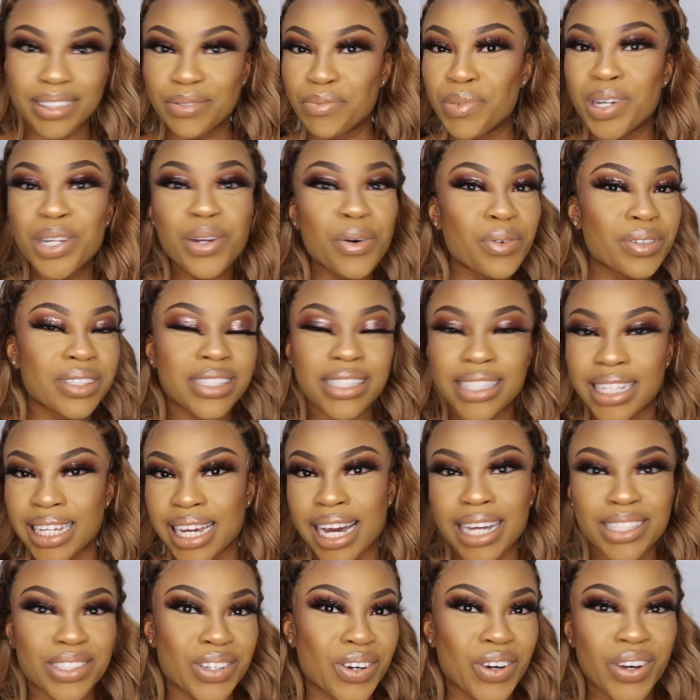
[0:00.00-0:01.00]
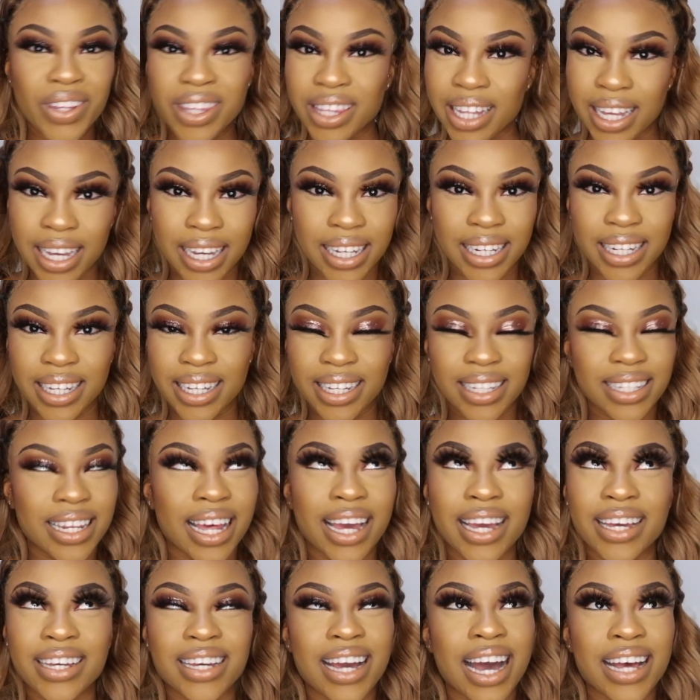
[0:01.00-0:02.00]
we don't see it as a good thing, innit,
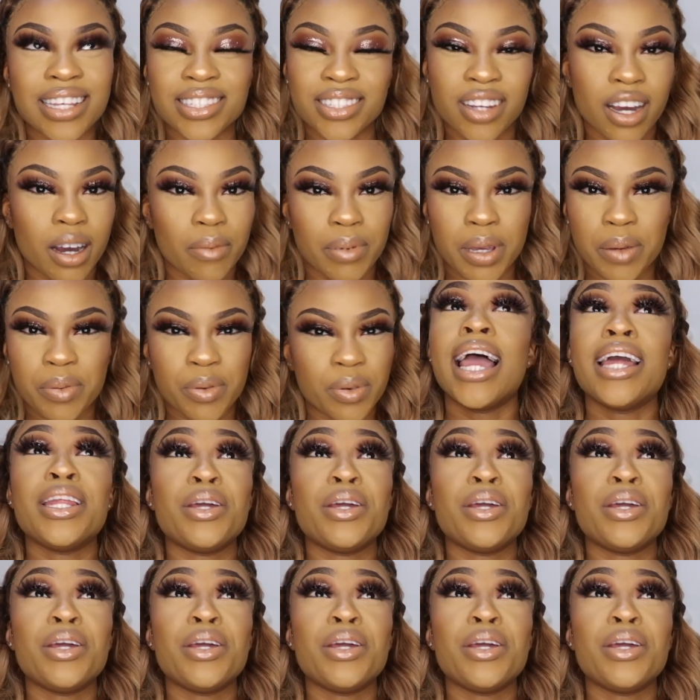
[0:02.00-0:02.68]
like as young people.